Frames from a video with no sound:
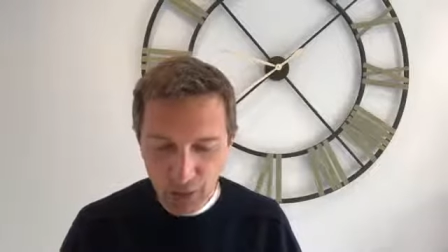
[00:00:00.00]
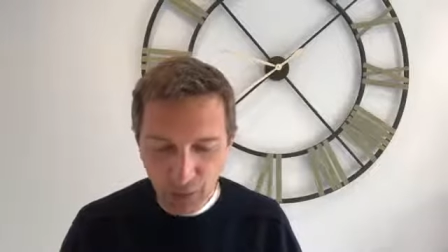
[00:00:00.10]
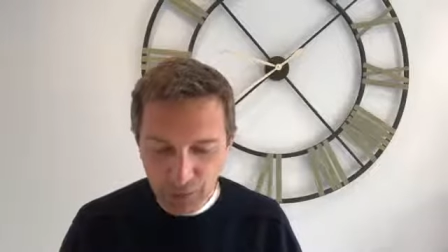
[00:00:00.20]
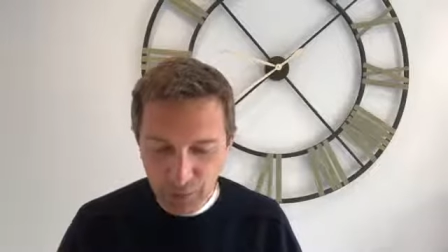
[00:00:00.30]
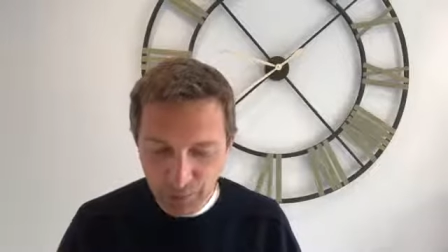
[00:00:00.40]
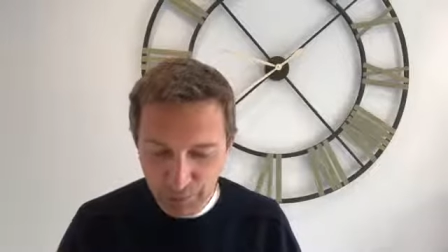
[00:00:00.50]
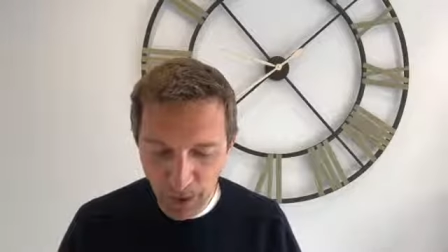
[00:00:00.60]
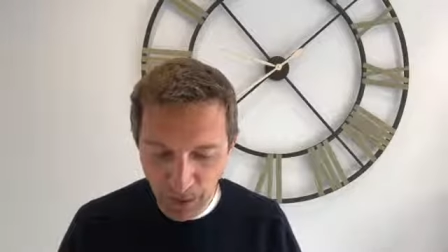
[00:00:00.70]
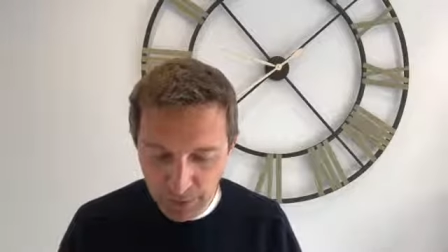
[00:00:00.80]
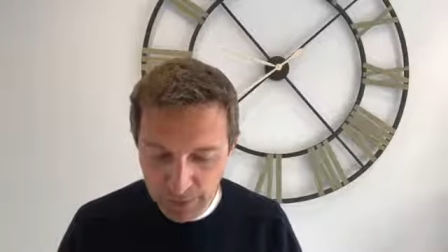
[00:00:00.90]
Rubbish was
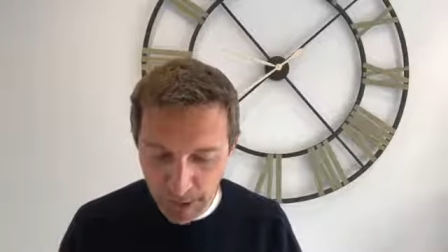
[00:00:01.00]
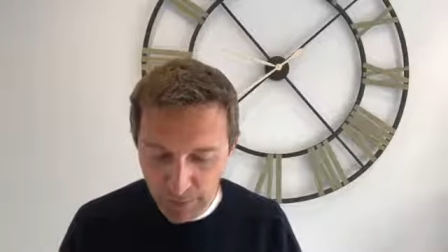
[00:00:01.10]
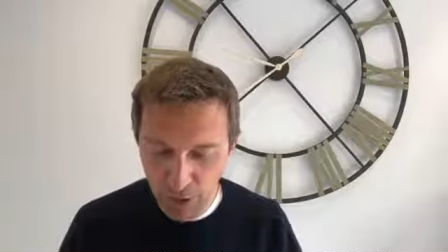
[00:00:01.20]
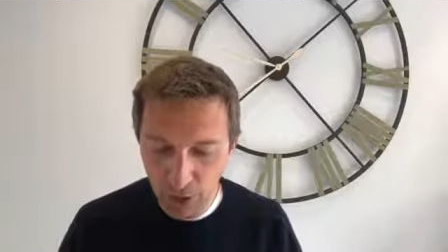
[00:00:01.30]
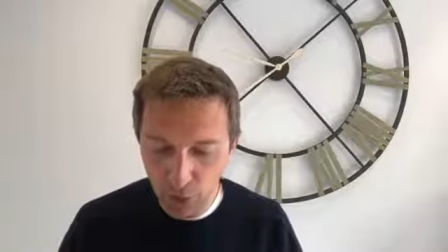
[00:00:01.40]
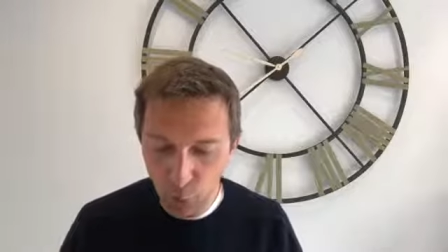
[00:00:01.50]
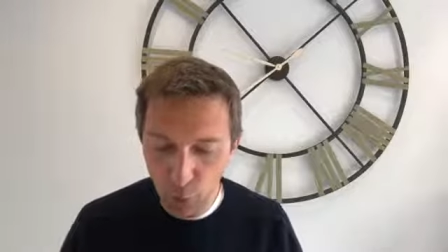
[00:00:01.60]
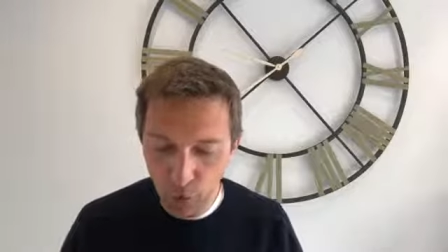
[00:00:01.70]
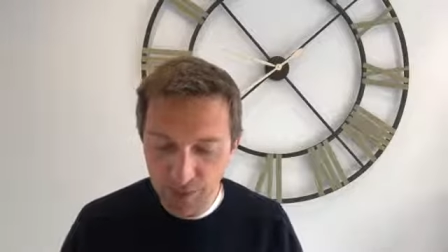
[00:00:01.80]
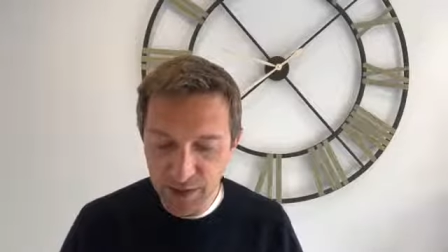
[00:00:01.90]
piled up along
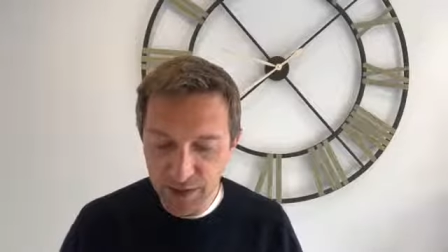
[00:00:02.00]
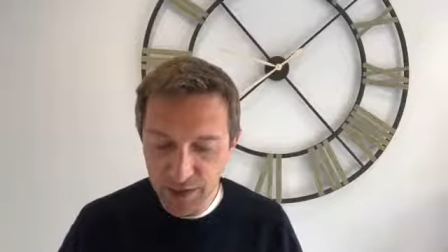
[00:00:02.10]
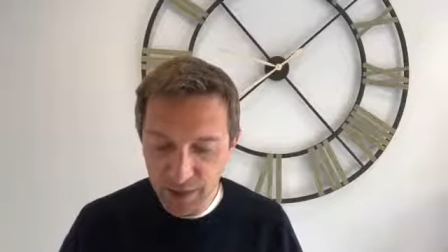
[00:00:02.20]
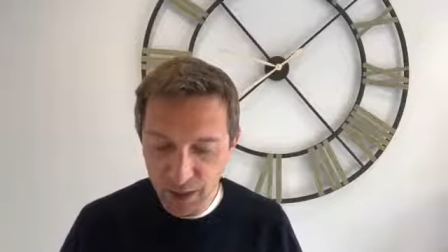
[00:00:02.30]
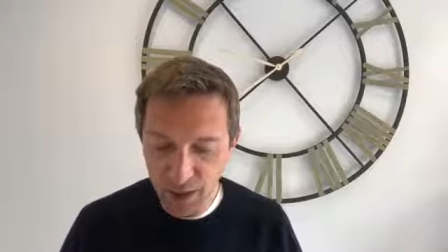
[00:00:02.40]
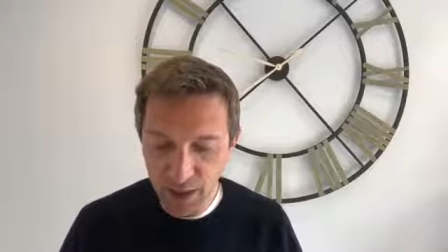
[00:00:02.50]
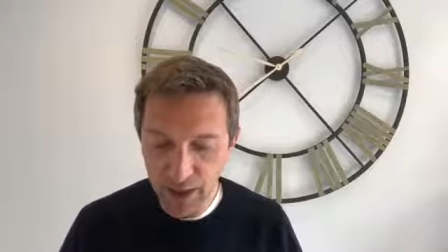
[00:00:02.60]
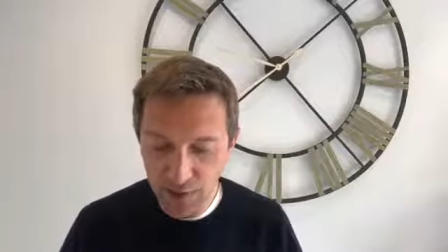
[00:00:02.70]
almost an entire